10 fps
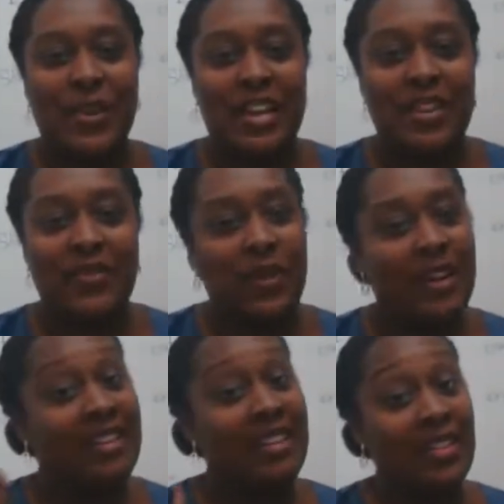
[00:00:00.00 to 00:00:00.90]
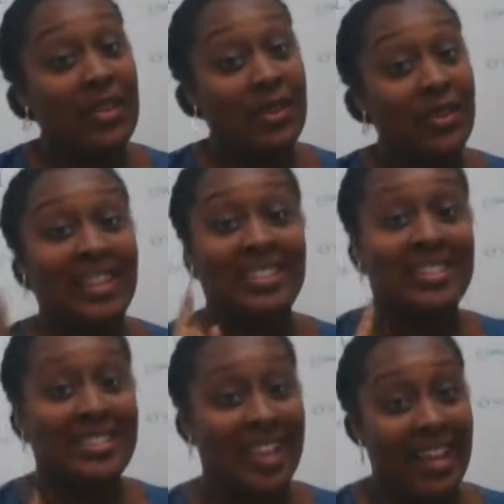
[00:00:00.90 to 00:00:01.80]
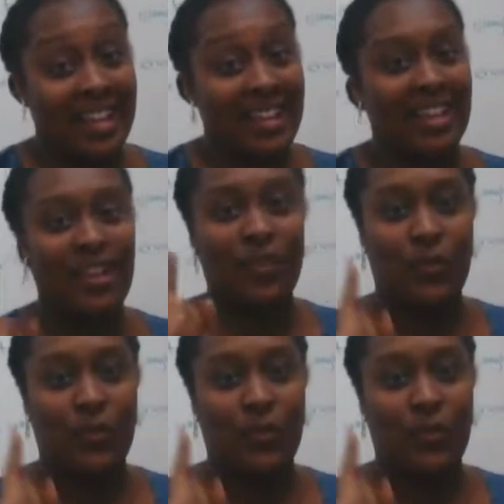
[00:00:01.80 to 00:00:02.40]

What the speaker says: ready for another exciting